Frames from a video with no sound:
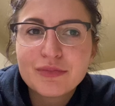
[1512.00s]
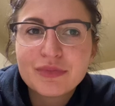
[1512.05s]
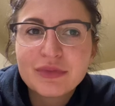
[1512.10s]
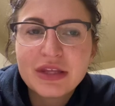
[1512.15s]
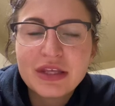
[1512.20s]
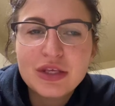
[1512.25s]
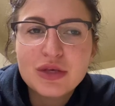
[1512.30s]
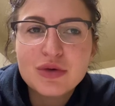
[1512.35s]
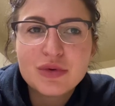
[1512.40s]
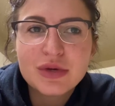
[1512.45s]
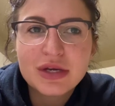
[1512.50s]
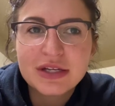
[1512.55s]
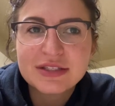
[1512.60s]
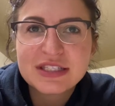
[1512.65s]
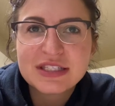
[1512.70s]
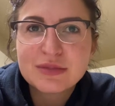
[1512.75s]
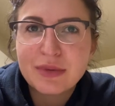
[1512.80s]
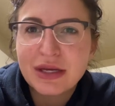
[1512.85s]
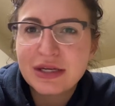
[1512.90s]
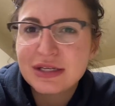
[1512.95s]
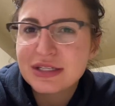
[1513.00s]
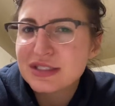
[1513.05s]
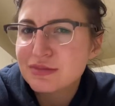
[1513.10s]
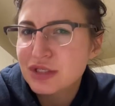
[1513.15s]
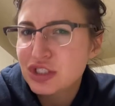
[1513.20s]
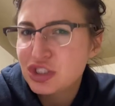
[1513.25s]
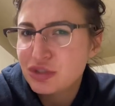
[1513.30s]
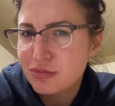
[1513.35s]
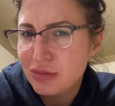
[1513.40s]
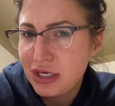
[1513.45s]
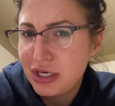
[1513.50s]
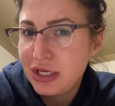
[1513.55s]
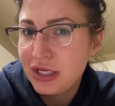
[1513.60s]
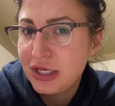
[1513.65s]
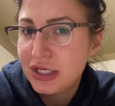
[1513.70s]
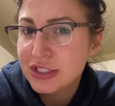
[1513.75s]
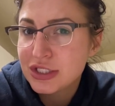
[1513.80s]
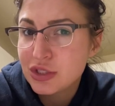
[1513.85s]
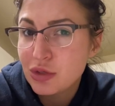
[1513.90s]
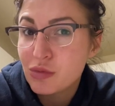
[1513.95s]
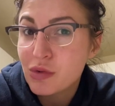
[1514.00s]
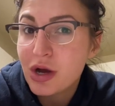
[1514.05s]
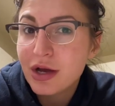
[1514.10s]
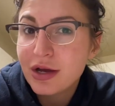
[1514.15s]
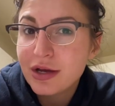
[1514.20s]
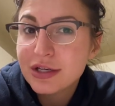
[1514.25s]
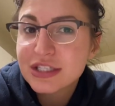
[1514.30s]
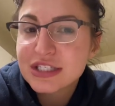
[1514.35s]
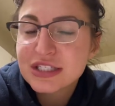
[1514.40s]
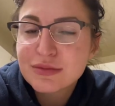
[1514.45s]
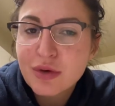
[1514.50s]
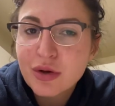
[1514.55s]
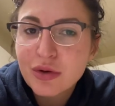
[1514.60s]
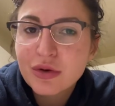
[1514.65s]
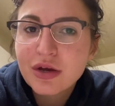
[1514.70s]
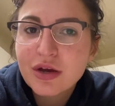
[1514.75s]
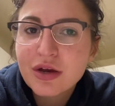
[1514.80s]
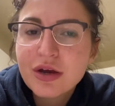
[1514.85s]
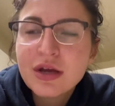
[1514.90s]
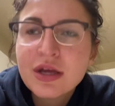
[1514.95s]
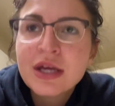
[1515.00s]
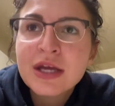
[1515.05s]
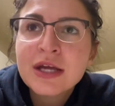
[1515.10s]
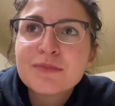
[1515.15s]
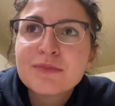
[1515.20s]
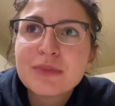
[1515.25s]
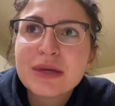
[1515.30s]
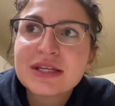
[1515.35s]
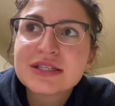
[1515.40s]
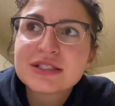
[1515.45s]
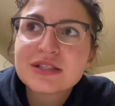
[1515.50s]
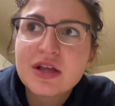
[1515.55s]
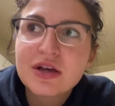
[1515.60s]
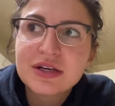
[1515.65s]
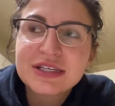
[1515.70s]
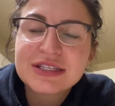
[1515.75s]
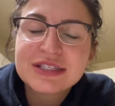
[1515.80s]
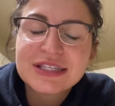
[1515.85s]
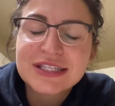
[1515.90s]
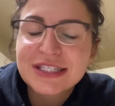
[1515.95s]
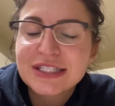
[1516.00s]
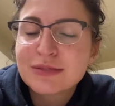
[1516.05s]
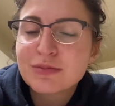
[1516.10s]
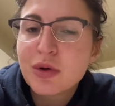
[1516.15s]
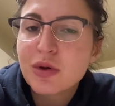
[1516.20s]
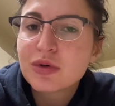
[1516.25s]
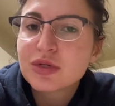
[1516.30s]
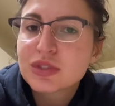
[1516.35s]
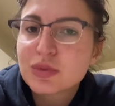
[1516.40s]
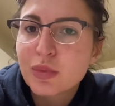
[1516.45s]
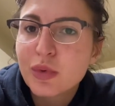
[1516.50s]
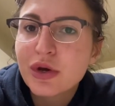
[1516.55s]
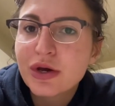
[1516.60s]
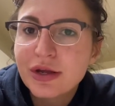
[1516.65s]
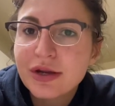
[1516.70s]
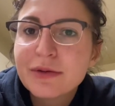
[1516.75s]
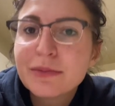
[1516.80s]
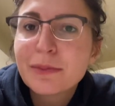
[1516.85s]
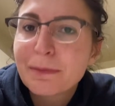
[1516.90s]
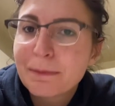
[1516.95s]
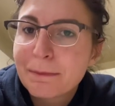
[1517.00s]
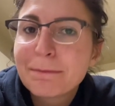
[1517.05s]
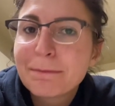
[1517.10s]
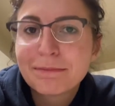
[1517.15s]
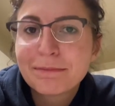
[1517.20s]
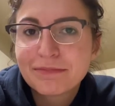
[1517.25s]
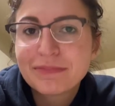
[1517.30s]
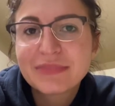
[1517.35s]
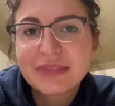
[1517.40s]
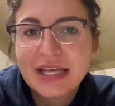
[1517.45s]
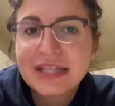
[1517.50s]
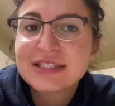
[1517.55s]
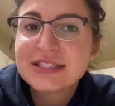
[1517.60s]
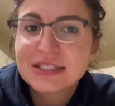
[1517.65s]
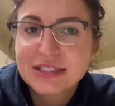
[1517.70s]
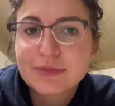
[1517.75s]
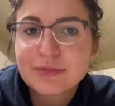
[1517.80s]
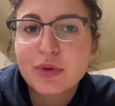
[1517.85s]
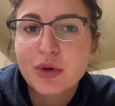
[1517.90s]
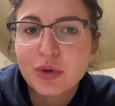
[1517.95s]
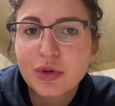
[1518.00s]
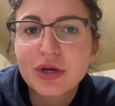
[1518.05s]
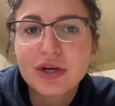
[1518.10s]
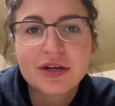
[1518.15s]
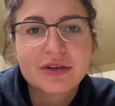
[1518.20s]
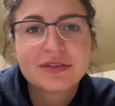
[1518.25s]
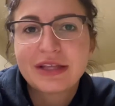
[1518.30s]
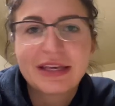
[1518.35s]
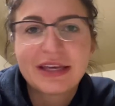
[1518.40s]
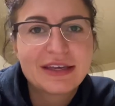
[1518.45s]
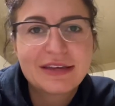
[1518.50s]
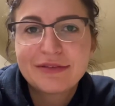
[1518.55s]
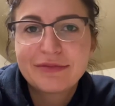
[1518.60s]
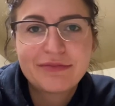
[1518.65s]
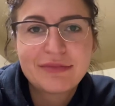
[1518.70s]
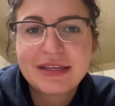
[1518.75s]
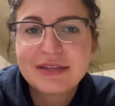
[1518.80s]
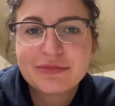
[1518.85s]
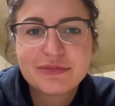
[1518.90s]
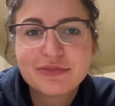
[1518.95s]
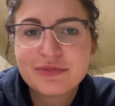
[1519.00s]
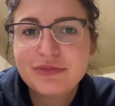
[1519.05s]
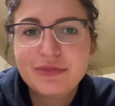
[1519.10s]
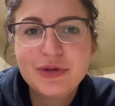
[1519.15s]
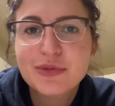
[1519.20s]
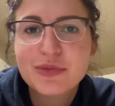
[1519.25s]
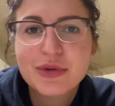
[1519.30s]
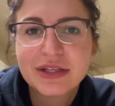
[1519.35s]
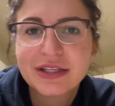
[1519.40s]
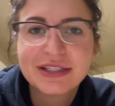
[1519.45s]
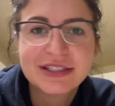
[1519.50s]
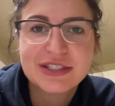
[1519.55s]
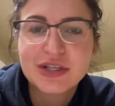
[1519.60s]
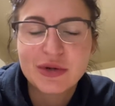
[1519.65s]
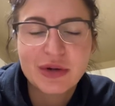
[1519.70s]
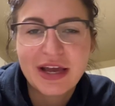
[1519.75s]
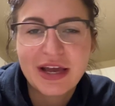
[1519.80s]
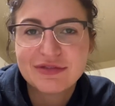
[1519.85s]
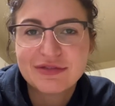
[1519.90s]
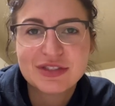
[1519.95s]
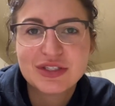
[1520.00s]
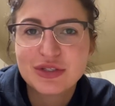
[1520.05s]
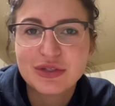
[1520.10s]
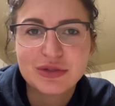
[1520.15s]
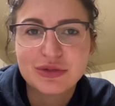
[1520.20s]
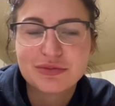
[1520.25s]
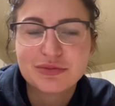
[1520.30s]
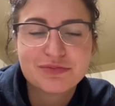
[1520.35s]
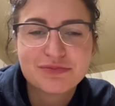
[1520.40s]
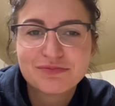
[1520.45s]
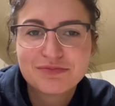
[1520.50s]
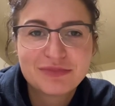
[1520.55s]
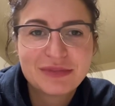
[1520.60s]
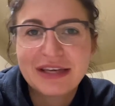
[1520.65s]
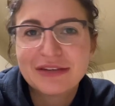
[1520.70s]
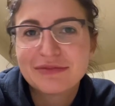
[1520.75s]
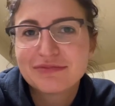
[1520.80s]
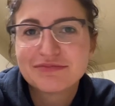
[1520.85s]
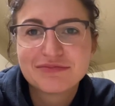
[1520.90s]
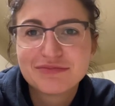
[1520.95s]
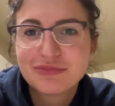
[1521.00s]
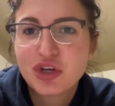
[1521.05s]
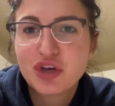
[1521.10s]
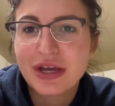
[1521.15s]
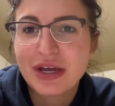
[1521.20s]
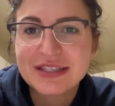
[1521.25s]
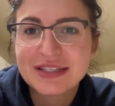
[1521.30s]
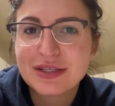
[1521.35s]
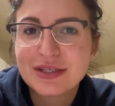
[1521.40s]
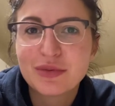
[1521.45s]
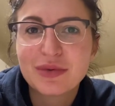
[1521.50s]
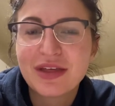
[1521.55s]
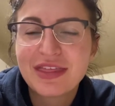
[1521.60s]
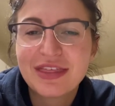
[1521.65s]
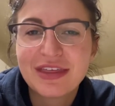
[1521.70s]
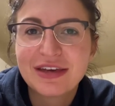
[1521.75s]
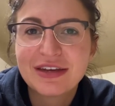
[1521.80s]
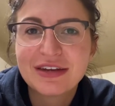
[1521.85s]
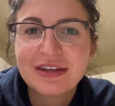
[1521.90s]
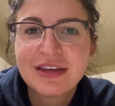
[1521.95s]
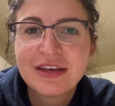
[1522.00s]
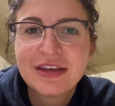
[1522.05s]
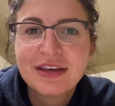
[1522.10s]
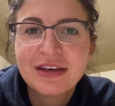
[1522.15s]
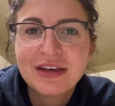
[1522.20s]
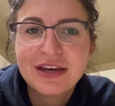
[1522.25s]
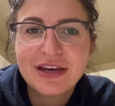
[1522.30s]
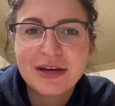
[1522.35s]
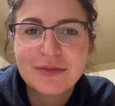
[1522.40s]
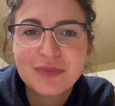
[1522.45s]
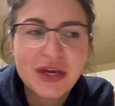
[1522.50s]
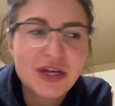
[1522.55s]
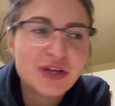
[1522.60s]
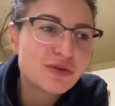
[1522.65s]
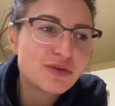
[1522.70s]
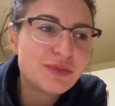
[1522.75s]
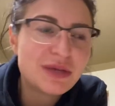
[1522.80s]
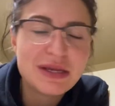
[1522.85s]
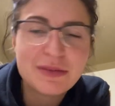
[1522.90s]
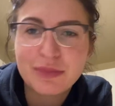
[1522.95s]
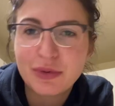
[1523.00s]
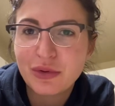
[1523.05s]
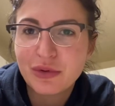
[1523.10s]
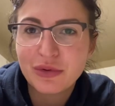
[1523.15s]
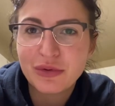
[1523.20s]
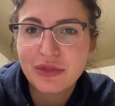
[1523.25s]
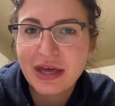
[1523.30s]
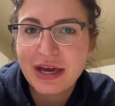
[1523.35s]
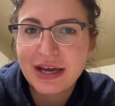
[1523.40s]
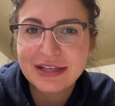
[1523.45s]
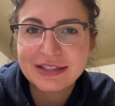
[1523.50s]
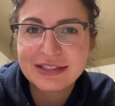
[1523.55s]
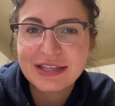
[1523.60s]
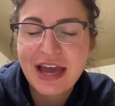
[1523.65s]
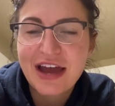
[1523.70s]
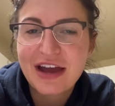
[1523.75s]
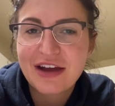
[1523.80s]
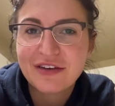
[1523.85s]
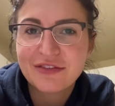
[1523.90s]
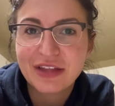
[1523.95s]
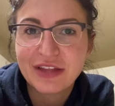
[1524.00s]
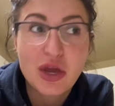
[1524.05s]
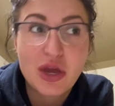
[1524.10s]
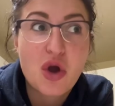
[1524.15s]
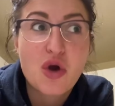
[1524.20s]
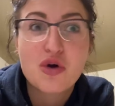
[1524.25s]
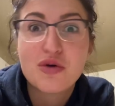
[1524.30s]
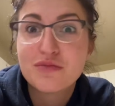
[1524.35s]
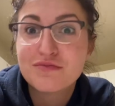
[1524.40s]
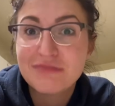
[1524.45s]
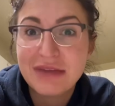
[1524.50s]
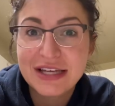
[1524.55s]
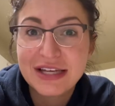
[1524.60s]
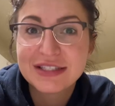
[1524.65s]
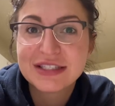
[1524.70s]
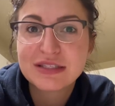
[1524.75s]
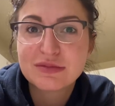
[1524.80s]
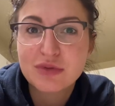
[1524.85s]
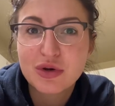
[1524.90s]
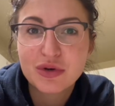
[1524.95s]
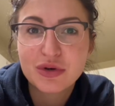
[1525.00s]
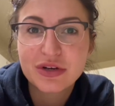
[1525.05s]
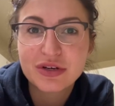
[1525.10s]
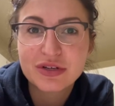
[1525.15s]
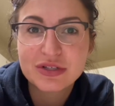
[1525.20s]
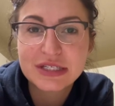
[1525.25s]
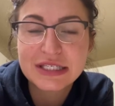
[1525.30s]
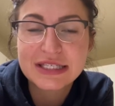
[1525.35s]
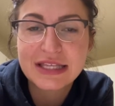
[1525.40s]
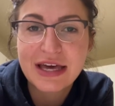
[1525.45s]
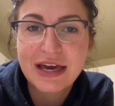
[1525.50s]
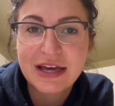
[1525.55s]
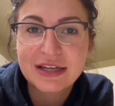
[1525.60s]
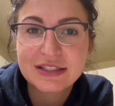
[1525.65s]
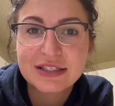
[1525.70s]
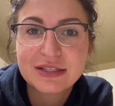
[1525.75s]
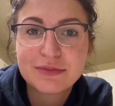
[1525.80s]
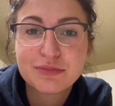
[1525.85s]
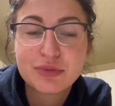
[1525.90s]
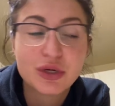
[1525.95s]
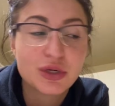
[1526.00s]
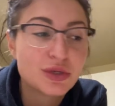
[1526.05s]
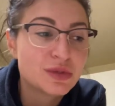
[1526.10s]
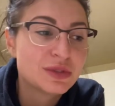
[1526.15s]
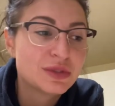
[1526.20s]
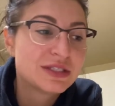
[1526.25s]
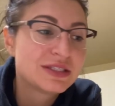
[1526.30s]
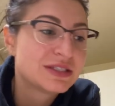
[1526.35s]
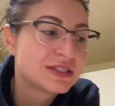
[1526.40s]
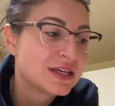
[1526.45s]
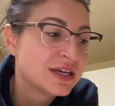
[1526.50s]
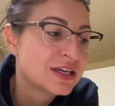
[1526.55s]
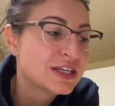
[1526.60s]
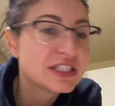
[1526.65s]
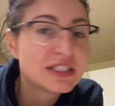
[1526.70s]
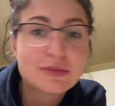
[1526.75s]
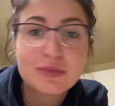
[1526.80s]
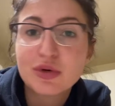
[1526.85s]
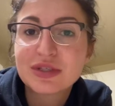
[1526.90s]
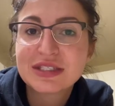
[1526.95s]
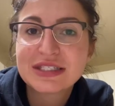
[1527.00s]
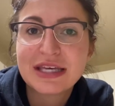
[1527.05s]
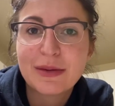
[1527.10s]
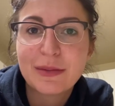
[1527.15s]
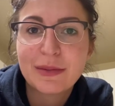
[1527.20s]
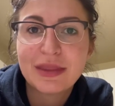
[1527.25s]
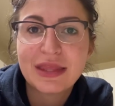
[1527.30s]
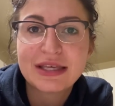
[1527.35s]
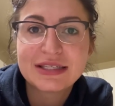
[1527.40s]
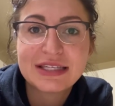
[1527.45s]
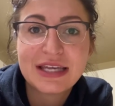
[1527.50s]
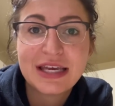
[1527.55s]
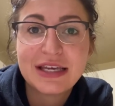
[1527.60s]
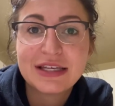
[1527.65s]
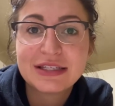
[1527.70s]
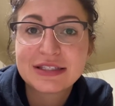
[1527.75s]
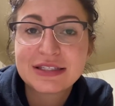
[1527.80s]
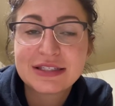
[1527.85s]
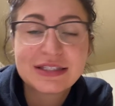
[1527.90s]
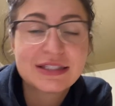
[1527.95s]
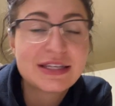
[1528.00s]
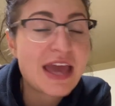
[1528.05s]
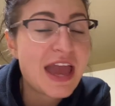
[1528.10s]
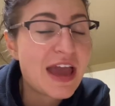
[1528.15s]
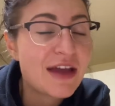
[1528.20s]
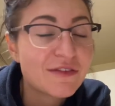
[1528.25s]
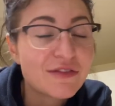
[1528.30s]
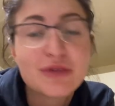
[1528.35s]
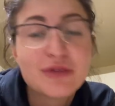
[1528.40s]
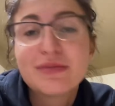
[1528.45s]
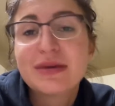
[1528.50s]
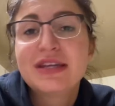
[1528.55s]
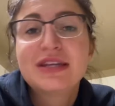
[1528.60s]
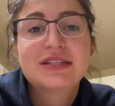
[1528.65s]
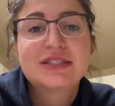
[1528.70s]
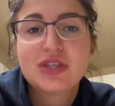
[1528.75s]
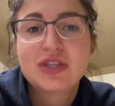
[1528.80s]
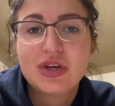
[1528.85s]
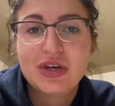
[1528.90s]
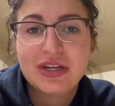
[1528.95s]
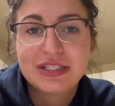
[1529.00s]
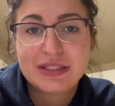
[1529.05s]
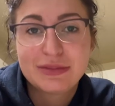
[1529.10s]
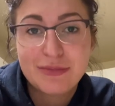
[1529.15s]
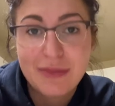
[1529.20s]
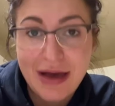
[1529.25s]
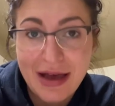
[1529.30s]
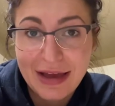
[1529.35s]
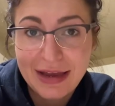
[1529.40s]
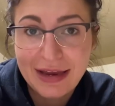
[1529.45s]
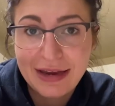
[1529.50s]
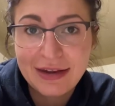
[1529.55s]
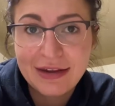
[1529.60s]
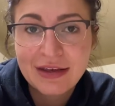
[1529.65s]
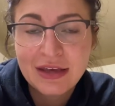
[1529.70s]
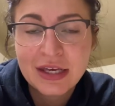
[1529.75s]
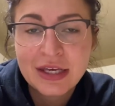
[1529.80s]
you can spend as much money as you want on a smoker, but as long as it smokes wood, that's a smoker. Like you really don't have to get crazy with it. I know people that have like homemade smokers that produce smoked salmon that tastes every bit as good as mine.